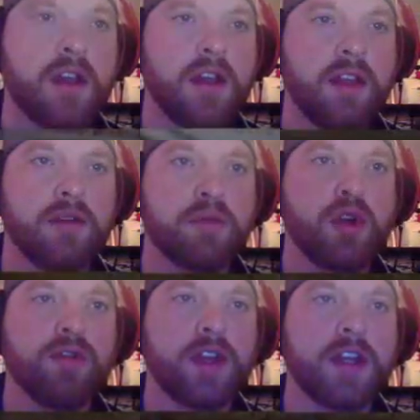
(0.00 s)
the
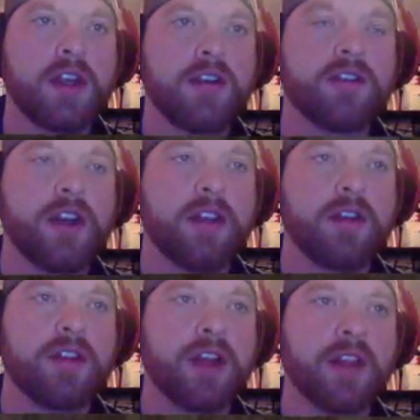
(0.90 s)
movie. Here's another
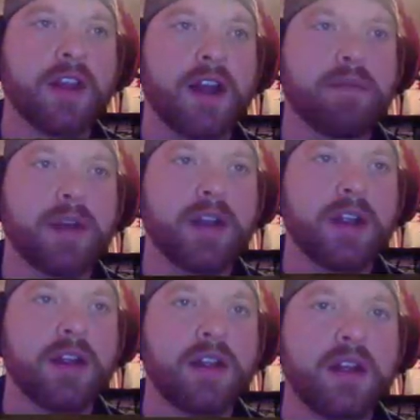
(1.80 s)
thing that I'm
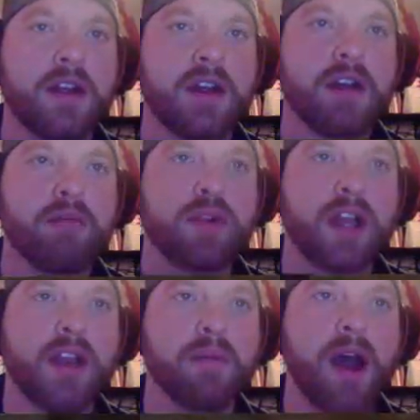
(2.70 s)
gonna
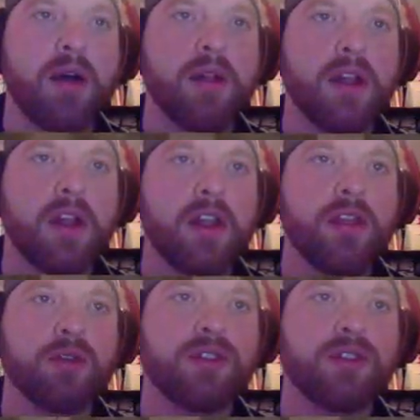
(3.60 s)
complain about. those